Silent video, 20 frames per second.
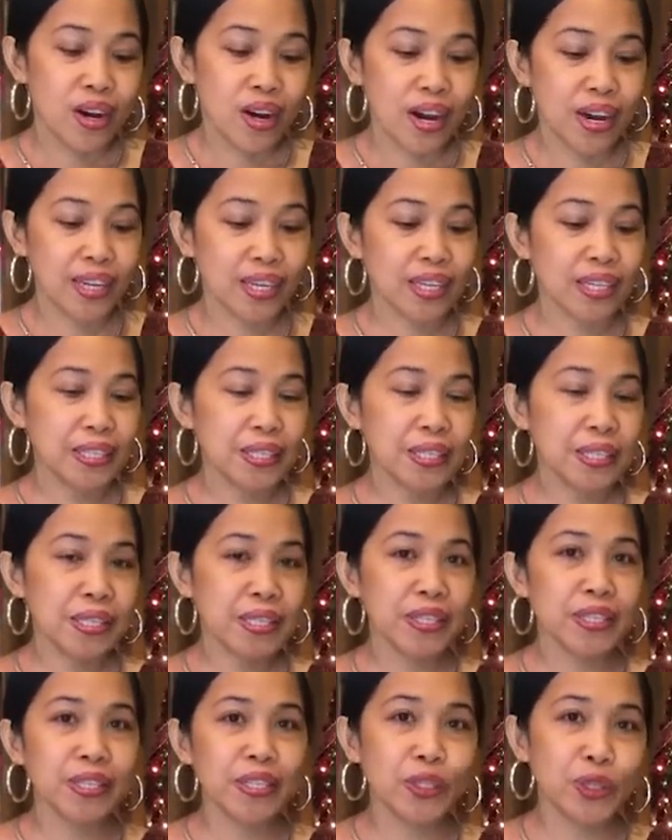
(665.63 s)
Hi guys, this
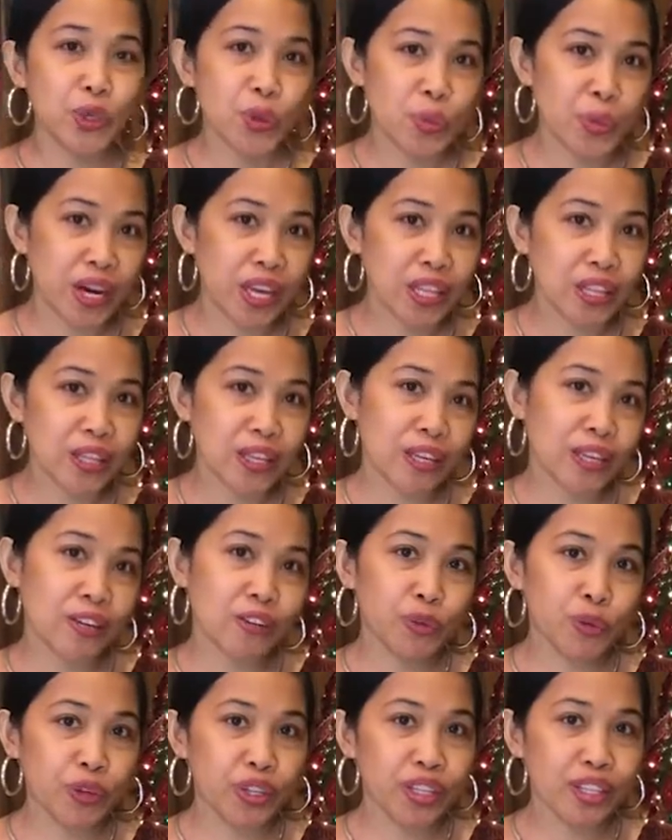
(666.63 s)
is the suman
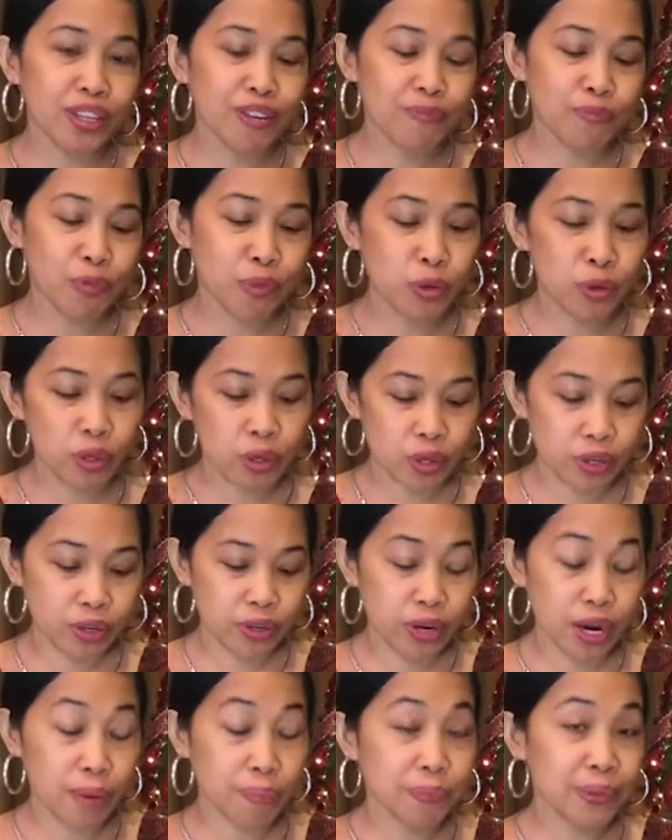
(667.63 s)
that ready for
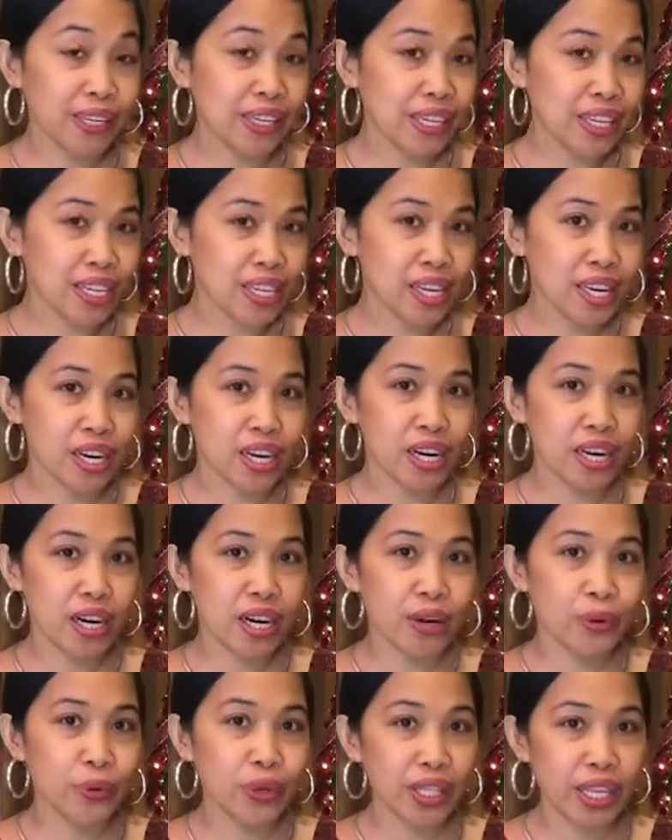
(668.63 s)
wrapping.
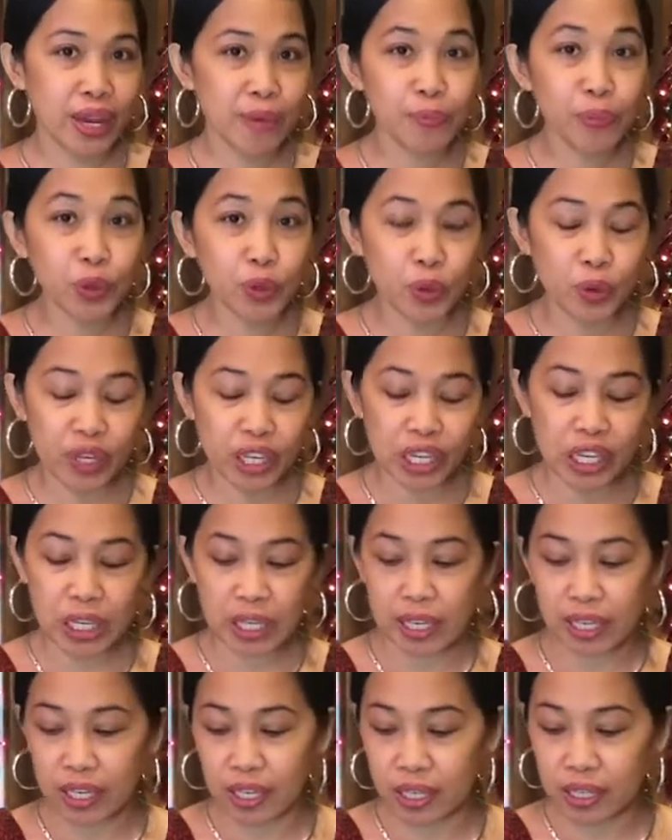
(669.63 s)
What I'm doing
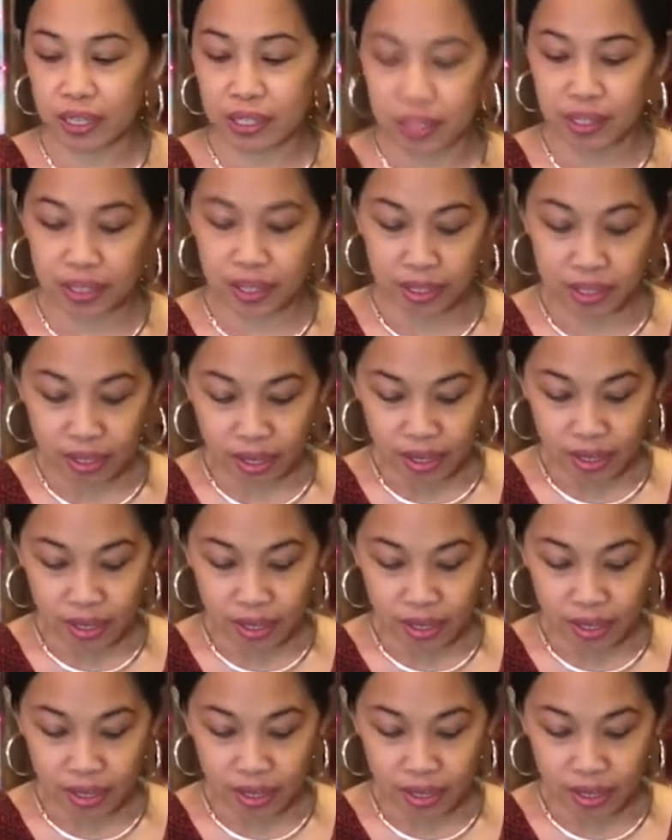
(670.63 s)
is